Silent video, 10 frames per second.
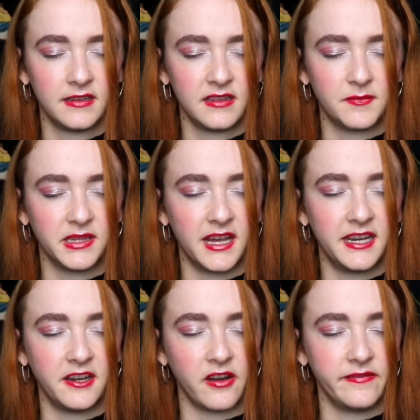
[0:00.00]
The blood
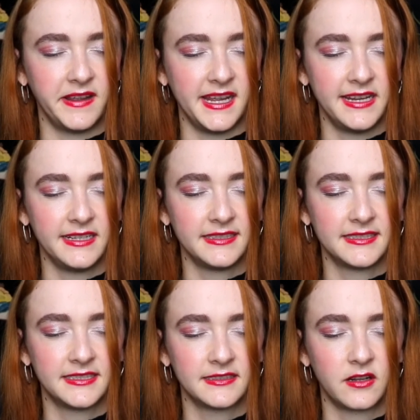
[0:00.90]
in our
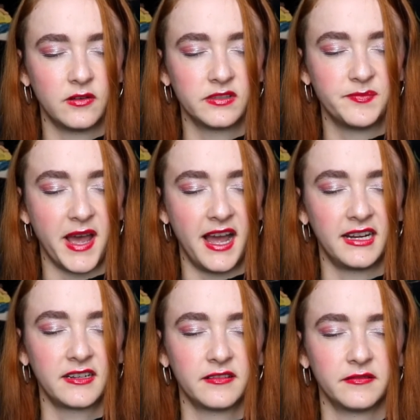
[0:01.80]
veins goes back